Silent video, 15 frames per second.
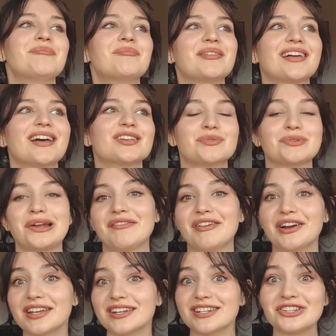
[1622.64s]
because we don't have air
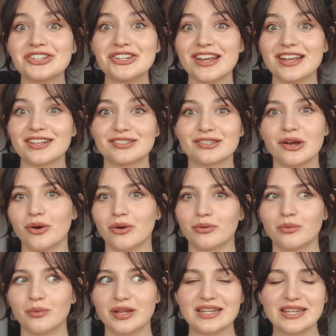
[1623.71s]
conditioning.
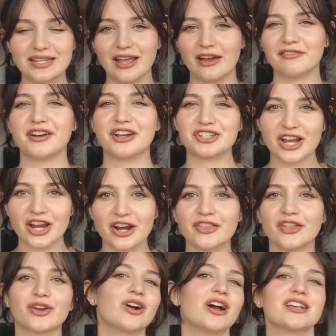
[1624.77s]
So we need that fresh air, the
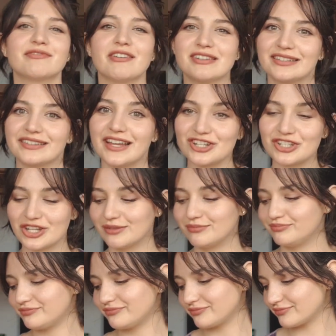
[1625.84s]
cross
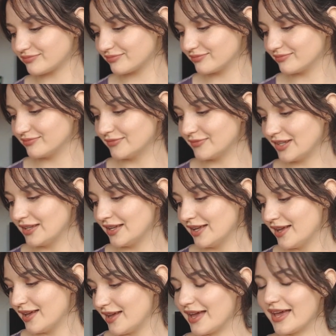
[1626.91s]
ventilation.
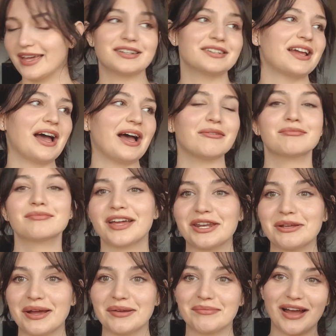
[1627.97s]
And yeah,
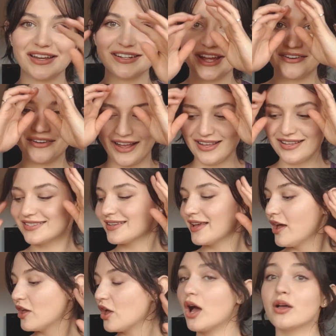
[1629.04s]
anyway, I digress.
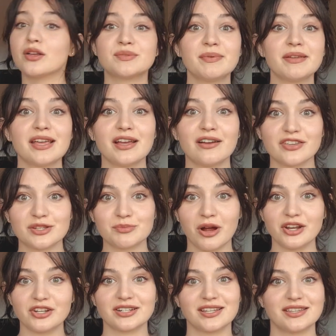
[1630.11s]
Speaking of this
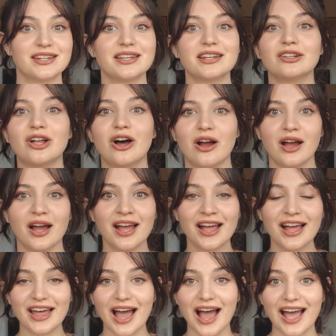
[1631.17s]
project in the knit along,
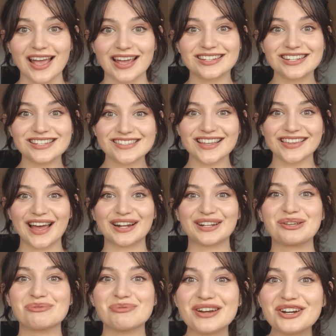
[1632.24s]
I did select
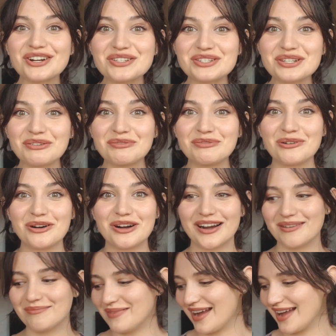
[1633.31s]
the winners
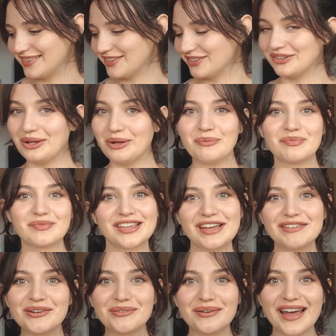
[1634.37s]
for my little
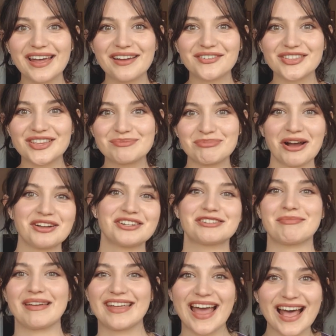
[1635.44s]
giveaway for this project,
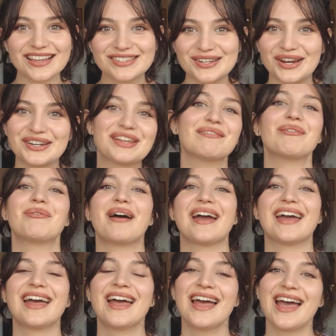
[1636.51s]
my cast on
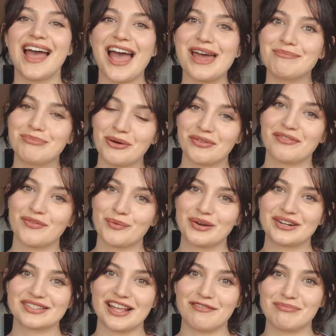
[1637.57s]
giveaway, and both of the
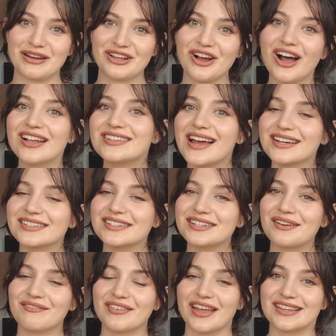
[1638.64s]
winners have been contacted
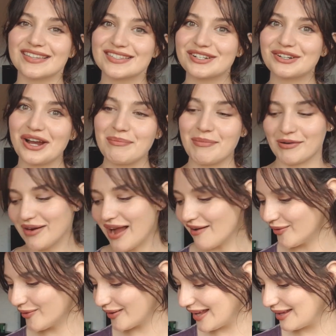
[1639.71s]
via Instagram and
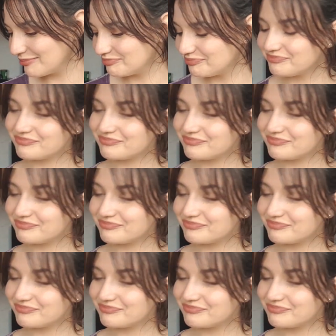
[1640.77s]
Ravelry,